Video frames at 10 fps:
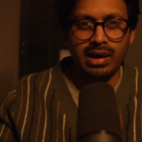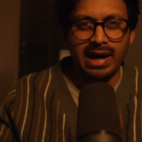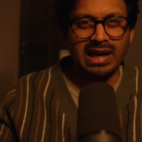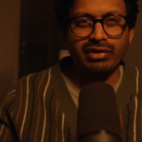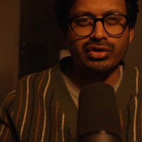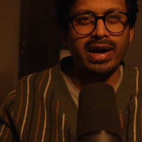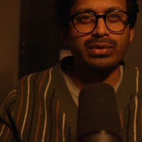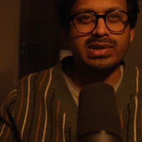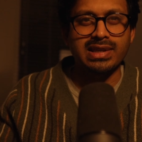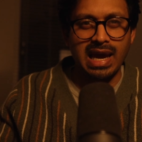He never tried to
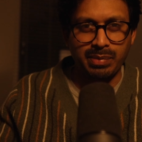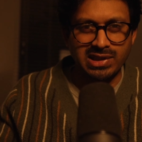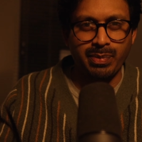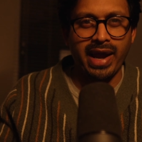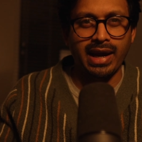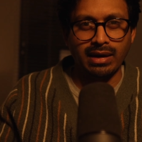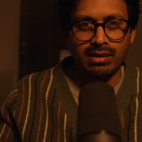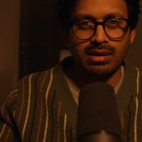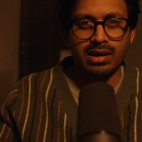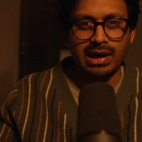escape his pain.
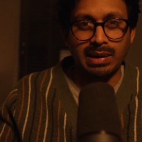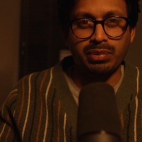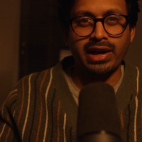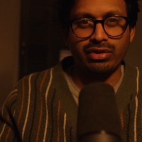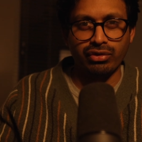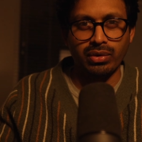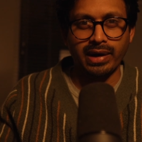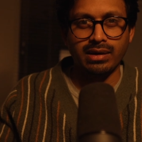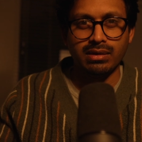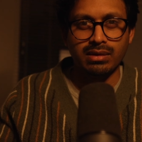He played through
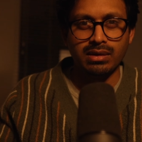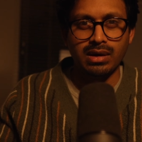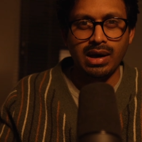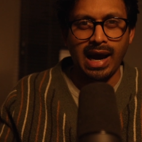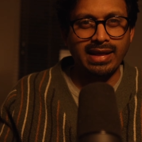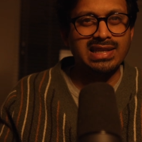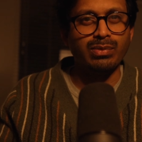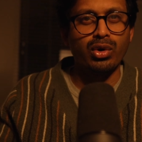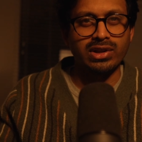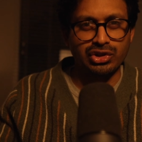it. And that's
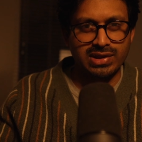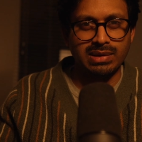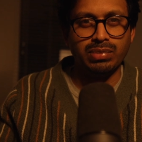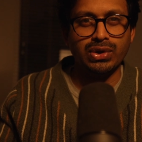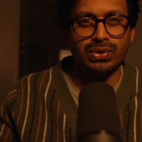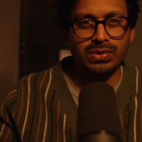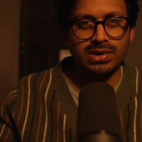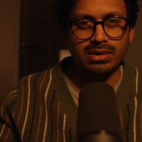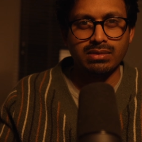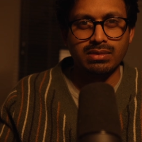more than just the blues.